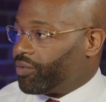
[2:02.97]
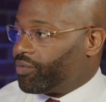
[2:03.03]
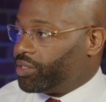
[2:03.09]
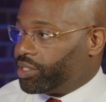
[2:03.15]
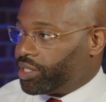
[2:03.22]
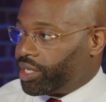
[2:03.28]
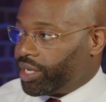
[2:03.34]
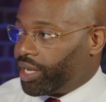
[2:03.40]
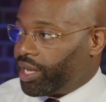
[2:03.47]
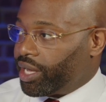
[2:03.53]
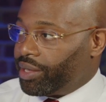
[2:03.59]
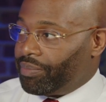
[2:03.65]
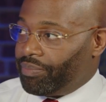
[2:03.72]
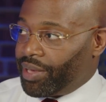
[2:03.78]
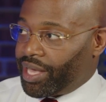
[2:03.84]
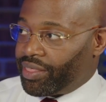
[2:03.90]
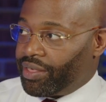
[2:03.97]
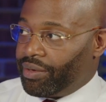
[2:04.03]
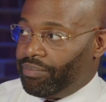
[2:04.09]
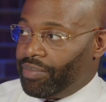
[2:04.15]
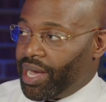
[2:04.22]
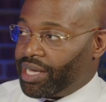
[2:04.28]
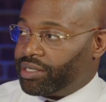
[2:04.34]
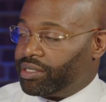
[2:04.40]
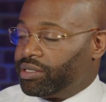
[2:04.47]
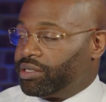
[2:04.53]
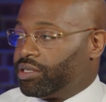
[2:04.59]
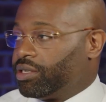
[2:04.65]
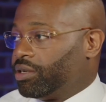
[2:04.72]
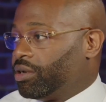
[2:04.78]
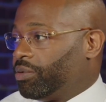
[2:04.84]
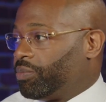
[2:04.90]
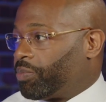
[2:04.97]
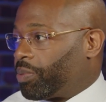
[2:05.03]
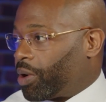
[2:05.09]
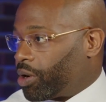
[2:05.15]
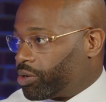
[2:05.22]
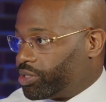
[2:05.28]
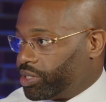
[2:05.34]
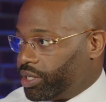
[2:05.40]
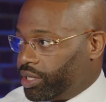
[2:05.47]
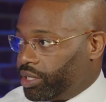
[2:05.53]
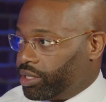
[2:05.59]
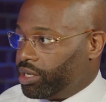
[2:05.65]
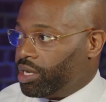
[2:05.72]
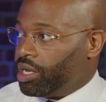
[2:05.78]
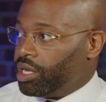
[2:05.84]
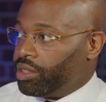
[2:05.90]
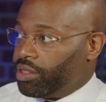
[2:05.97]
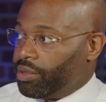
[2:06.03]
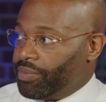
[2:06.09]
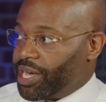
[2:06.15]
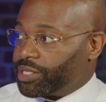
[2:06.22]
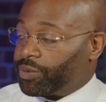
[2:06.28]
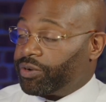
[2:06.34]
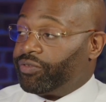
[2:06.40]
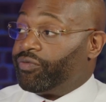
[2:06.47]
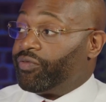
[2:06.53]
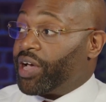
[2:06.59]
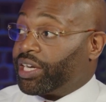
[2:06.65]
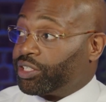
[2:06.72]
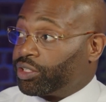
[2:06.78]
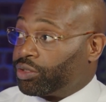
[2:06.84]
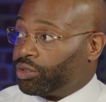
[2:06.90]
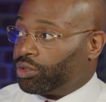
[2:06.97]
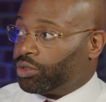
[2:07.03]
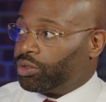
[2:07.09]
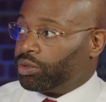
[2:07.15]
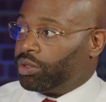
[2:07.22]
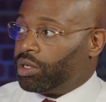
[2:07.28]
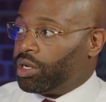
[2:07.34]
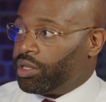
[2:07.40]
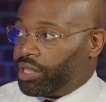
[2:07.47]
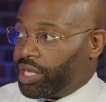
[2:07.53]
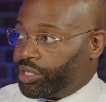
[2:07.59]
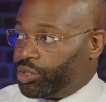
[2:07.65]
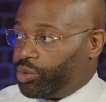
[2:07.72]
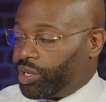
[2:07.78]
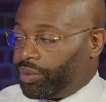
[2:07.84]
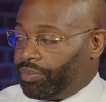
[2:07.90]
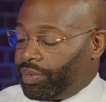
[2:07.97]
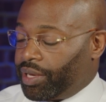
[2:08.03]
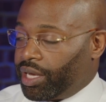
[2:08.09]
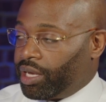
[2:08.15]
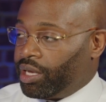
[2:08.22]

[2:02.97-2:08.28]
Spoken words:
resilient and being the best person, the best professional that you can be.